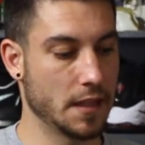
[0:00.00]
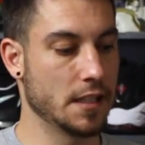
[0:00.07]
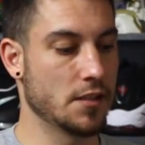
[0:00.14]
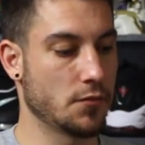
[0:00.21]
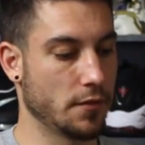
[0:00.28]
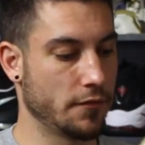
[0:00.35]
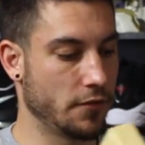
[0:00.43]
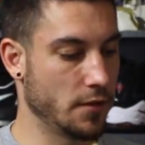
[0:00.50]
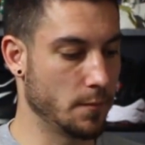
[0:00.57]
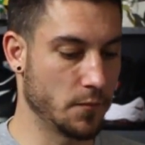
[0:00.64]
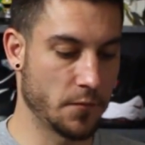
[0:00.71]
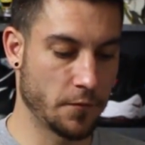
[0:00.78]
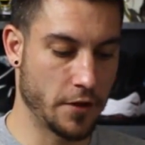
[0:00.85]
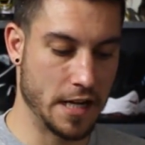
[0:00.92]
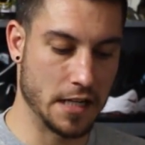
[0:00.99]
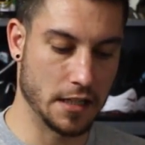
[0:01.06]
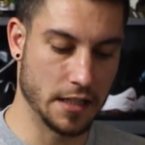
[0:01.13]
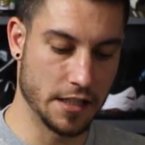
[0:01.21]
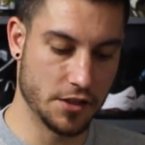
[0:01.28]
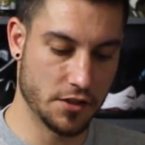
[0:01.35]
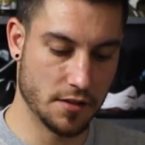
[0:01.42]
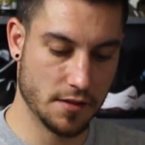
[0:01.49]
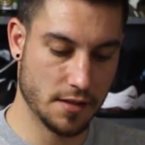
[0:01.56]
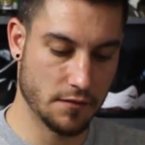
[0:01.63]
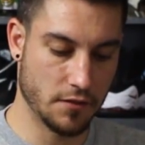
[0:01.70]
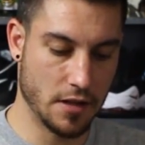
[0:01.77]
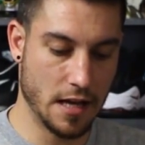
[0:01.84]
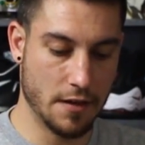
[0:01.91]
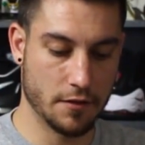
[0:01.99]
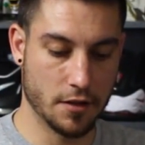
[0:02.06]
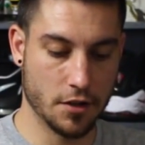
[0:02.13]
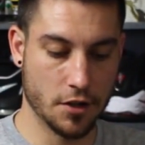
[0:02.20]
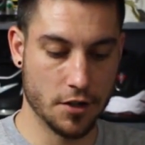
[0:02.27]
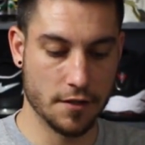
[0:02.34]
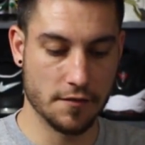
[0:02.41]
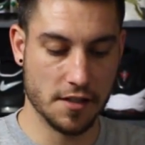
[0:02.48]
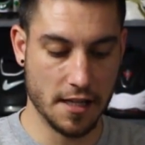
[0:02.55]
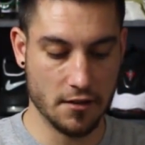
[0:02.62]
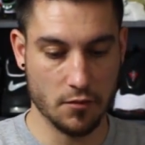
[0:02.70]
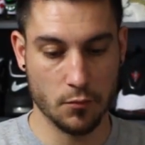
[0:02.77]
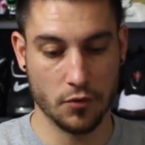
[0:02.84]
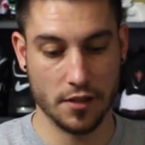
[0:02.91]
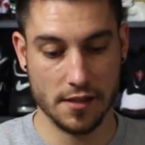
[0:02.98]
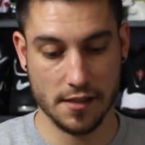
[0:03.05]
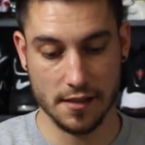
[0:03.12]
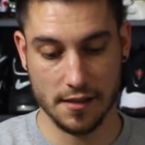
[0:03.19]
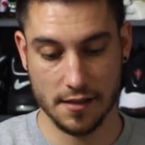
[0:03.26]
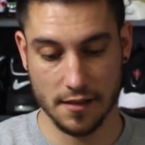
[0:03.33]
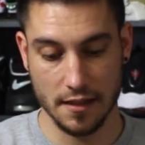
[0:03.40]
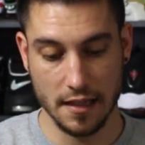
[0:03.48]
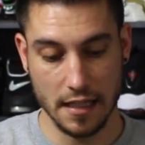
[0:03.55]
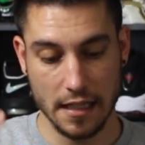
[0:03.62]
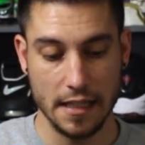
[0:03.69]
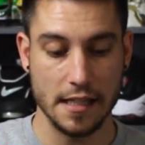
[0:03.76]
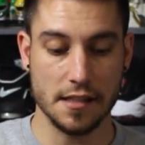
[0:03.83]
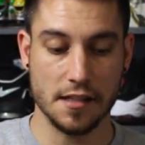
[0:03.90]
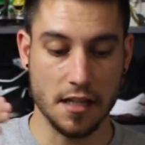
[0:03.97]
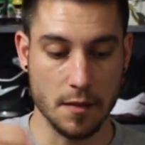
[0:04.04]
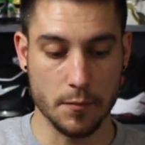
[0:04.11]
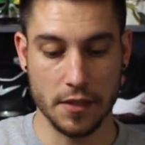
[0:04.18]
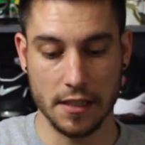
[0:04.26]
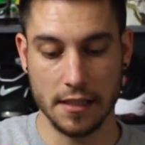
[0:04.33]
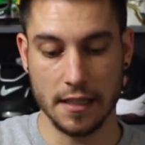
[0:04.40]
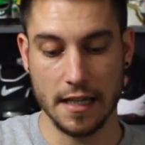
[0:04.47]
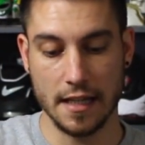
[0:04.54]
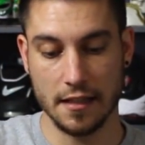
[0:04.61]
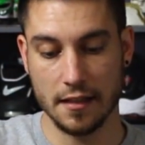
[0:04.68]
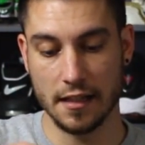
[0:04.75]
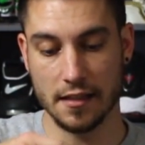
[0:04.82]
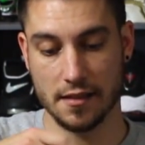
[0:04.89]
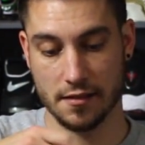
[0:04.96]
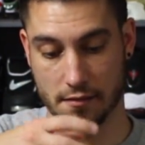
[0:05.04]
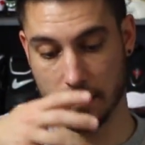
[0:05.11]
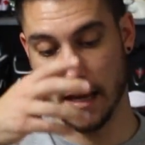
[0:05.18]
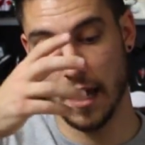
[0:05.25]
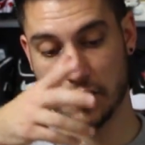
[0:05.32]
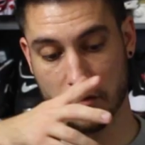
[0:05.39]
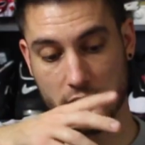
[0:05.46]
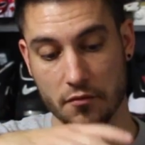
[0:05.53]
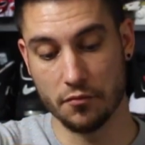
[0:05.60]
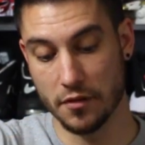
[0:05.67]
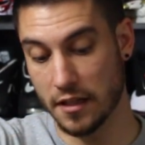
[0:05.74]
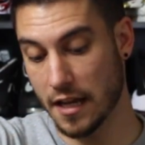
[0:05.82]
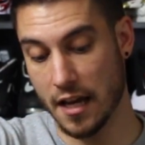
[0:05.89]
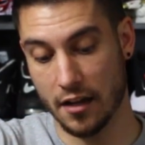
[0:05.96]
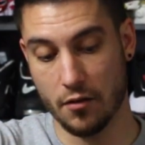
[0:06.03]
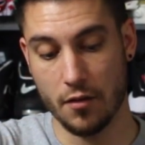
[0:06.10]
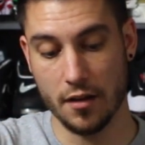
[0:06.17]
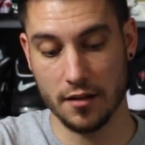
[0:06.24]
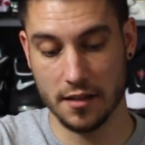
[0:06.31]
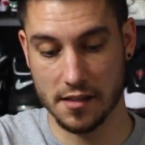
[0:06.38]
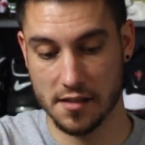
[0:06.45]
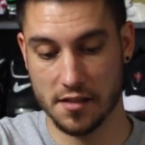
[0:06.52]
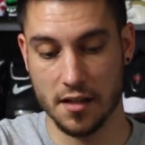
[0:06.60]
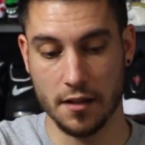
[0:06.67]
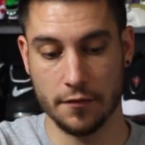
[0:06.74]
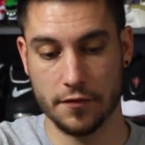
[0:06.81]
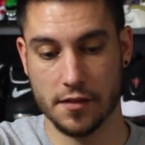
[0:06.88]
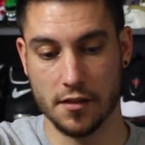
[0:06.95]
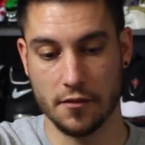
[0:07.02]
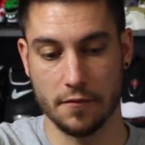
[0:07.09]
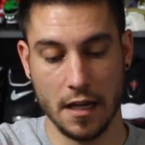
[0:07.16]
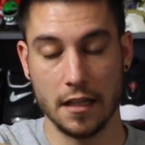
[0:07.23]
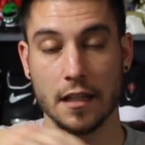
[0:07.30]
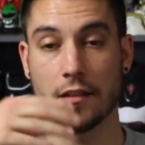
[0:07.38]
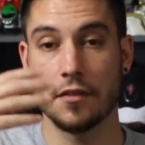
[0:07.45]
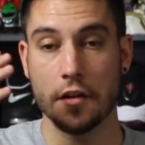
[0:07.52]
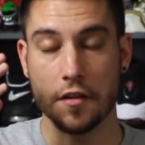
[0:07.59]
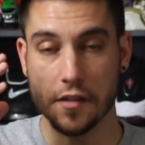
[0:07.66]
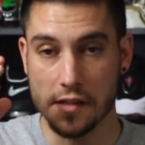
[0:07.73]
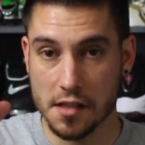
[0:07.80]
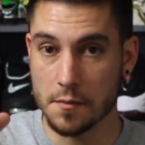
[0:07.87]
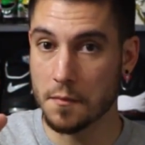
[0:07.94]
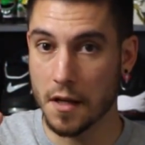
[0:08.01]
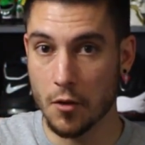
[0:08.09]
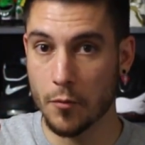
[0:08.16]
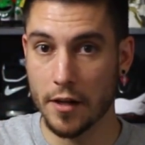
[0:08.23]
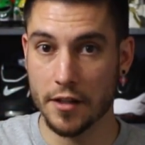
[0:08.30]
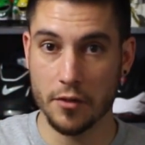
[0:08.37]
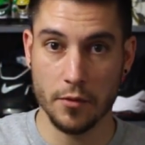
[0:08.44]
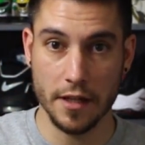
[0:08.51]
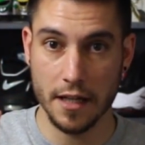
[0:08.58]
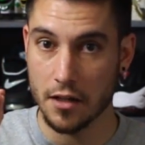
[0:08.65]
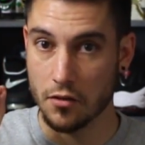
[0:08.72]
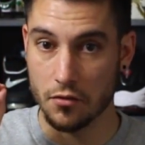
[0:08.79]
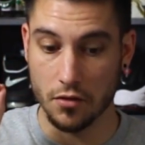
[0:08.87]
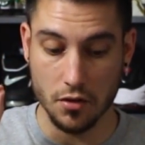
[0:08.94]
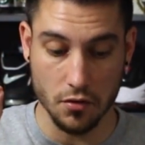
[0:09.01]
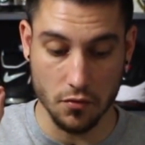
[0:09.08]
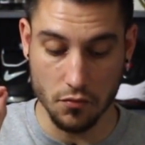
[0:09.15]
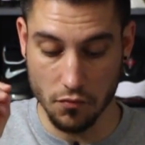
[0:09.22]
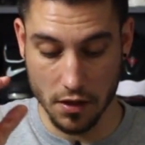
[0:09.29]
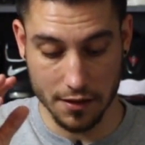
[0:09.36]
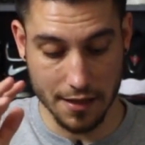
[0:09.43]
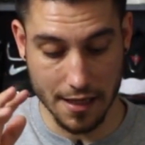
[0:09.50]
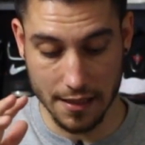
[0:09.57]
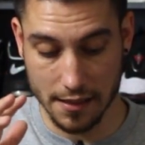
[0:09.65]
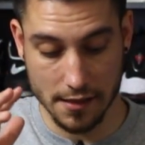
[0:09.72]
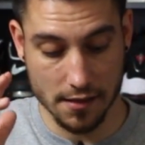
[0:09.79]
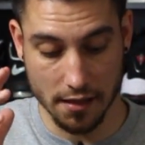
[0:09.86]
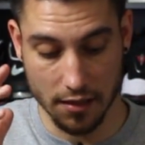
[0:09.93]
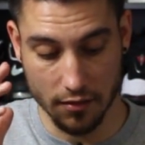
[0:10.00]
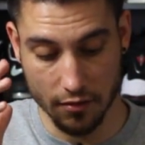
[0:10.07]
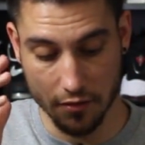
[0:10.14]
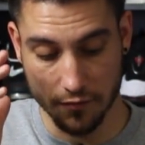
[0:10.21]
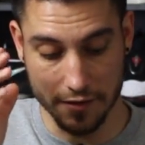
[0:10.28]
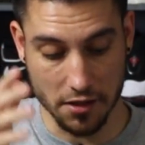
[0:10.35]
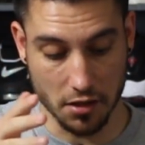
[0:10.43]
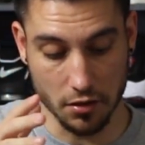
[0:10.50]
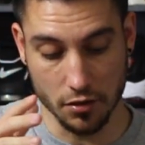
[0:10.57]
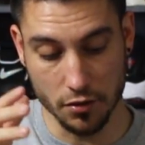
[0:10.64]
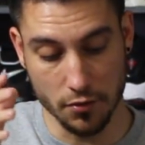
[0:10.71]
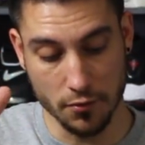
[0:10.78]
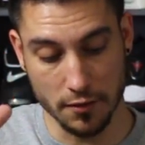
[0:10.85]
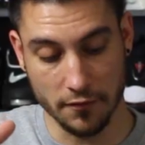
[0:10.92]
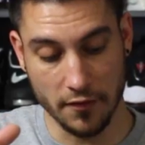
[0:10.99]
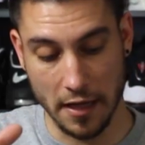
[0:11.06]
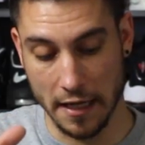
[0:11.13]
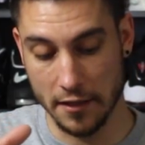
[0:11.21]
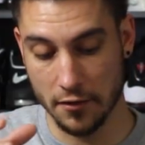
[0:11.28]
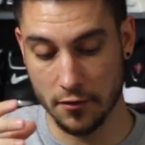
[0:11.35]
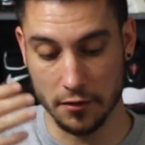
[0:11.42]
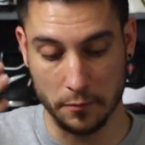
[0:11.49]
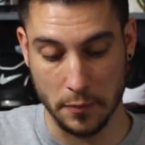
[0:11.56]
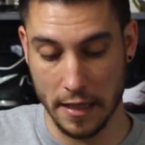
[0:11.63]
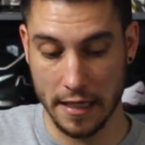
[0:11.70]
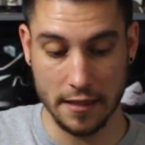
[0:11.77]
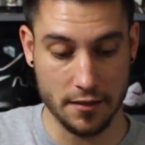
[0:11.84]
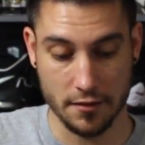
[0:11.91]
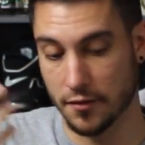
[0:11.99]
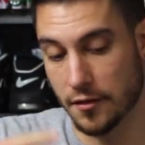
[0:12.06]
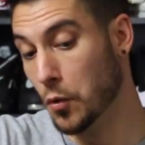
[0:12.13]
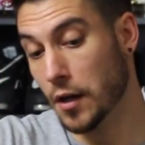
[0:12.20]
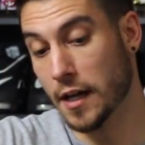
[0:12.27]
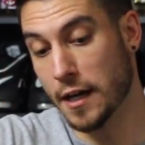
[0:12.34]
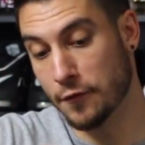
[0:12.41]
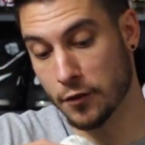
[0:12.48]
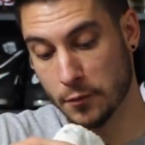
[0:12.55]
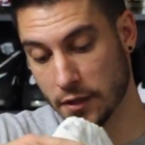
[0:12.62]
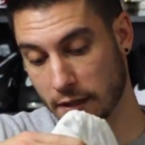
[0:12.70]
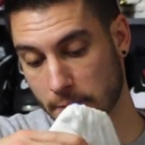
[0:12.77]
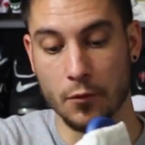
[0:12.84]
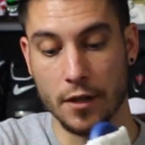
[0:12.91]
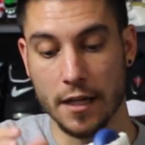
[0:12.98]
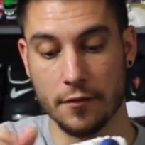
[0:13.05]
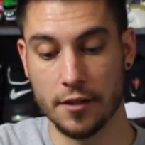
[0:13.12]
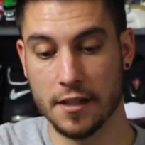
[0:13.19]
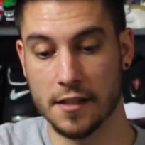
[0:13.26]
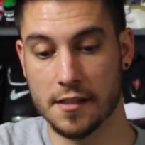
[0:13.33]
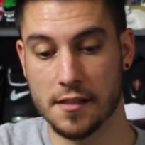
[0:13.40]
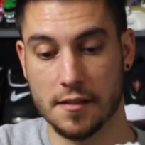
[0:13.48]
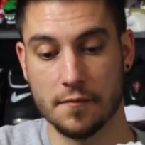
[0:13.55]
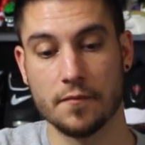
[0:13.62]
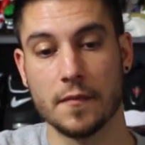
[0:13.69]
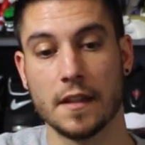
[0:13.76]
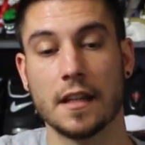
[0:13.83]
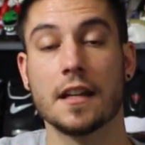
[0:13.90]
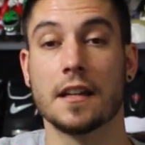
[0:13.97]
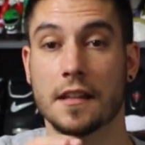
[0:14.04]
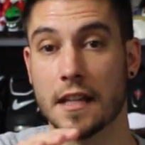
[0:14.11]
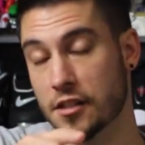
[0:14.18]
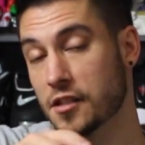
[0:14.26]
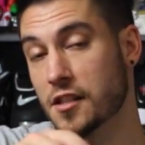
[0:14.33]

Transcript: These were from Franelations. If you haven't heard of SandalBoyz, it's his company and it's actually really high quality stuff. So I love how they smell, by the way. I don't know what that is. I don't know if it's glue or vinyl or paint or whatever, but whatever it is, that